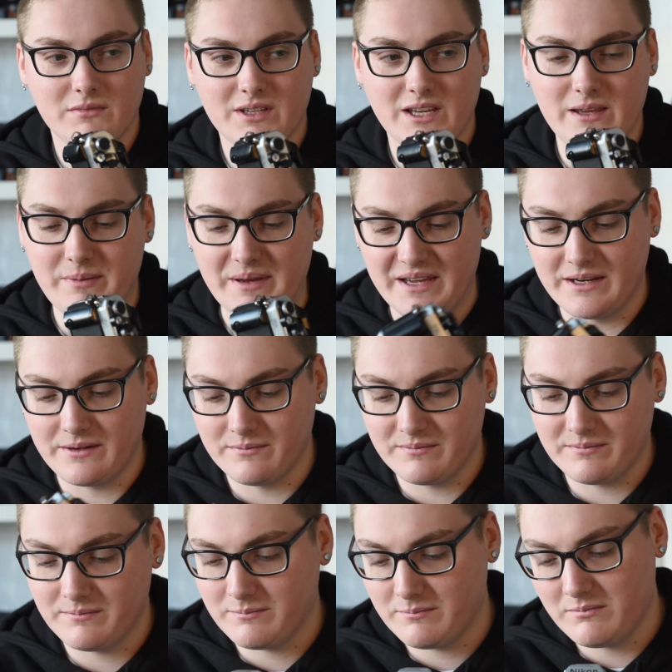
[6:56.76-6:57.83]
keep it in
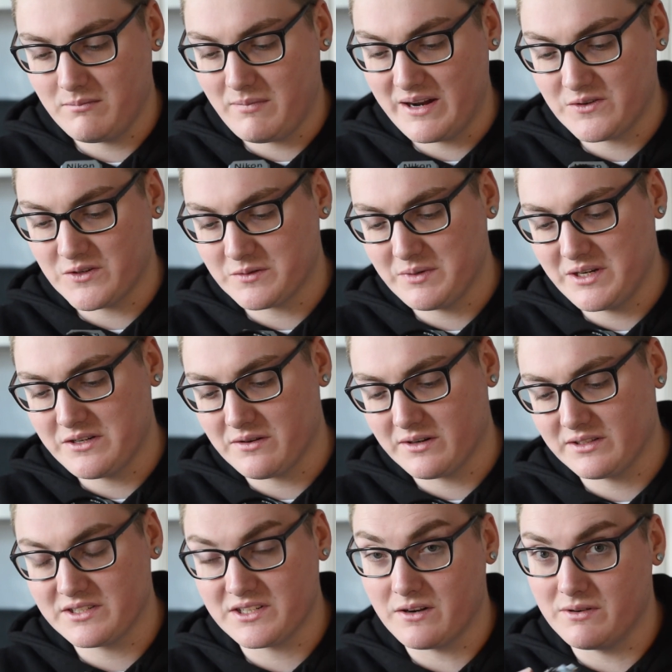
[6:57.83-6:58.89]
matrix
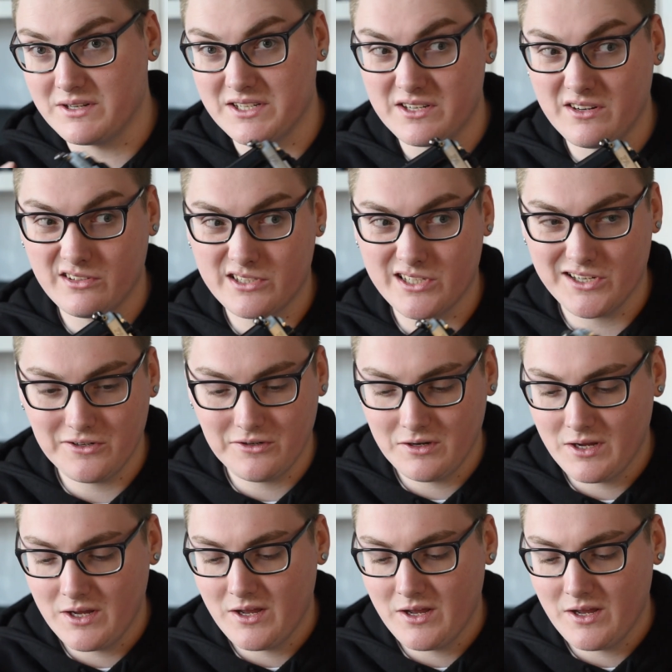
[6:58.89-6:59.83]
metering. There's no reason not to.